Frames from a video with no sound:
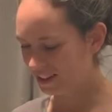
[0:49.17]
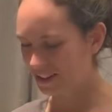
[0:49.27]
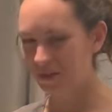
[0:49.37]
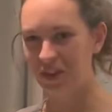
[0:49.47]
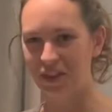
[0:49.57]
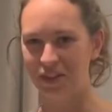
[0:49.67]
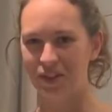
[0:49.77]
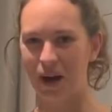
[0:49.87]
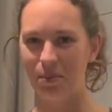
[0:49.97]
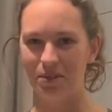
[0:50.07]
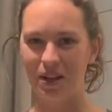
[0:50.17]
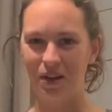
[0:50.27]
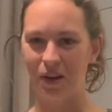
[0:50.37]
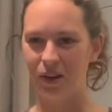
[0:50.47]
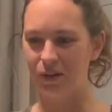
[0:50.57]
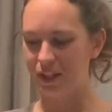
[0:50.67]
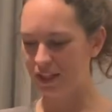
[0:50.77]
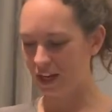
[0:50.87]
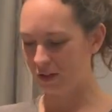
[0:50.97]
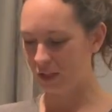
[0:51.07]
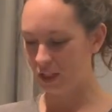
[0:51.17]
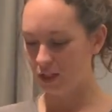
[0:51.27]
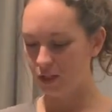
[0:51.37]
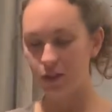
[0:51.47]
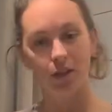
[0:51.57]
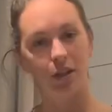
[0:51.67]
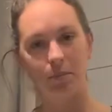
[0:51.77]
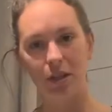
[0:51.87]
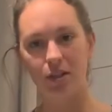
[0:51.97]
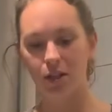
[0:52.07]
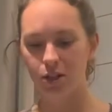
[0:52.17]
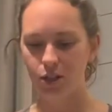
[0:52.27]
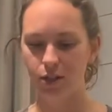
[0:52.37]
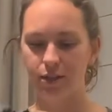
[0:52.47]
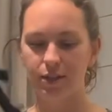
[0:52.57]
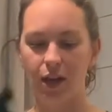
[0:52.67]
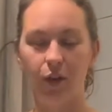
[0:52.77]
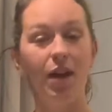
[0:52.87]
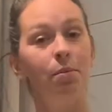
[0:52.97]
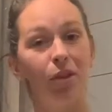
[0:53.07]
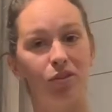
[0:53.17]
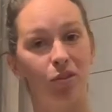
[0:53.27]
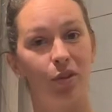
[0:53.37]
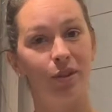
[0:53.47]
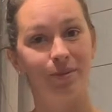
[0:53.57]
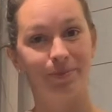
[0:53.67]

with the straps that are all the way down. You'll hear my daughter. She is now 8 months old.